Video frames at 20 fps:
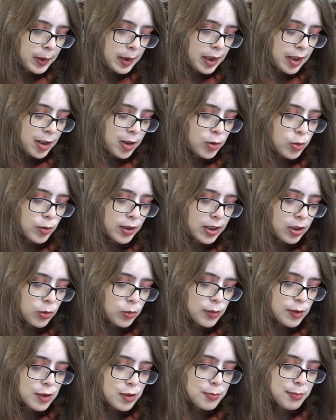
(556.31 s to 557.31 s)
He wrinkled
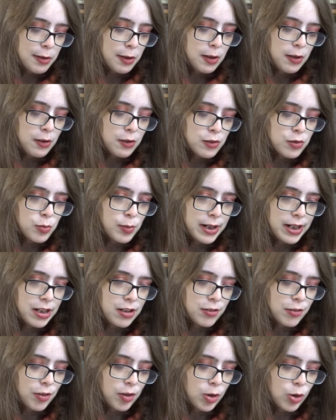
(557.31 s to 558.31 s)
his brows, waiting
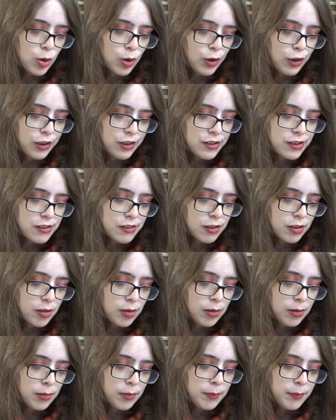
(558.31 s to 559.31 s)
for her answer.
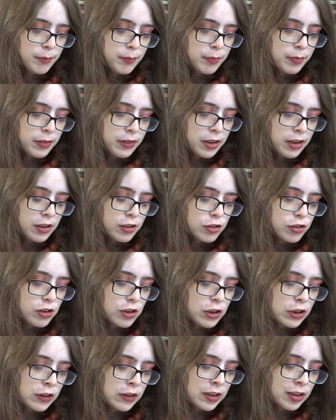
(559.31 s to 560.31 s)
She
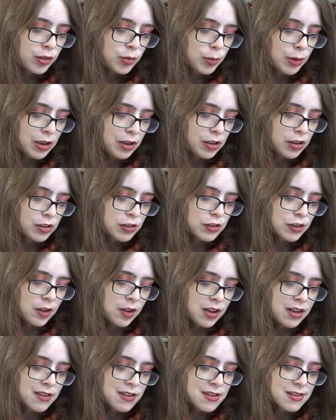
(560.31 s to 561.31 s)
grinned while turning
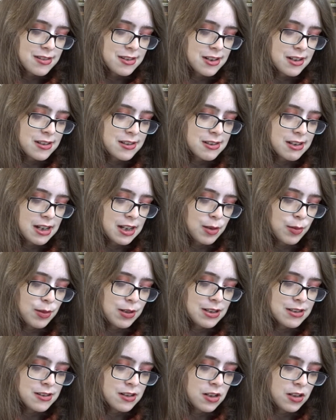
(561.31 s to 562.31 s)
the stick sideways
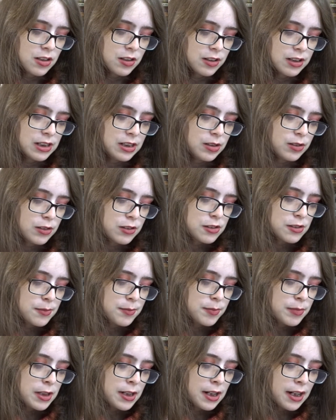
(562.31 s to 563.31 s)
and all around.
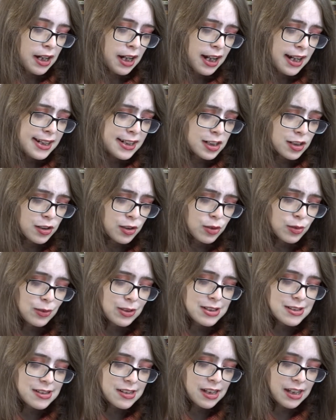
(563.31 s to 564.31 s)
"I know,
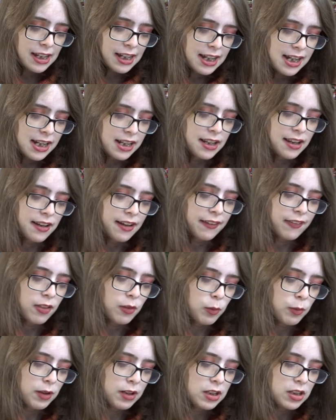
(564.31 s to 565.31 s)
it's a cane, like the
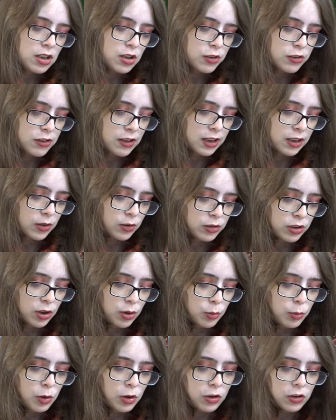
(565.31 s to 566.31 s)
one you take on your
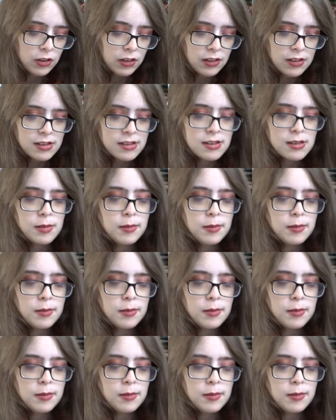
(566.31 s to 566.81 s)
walks."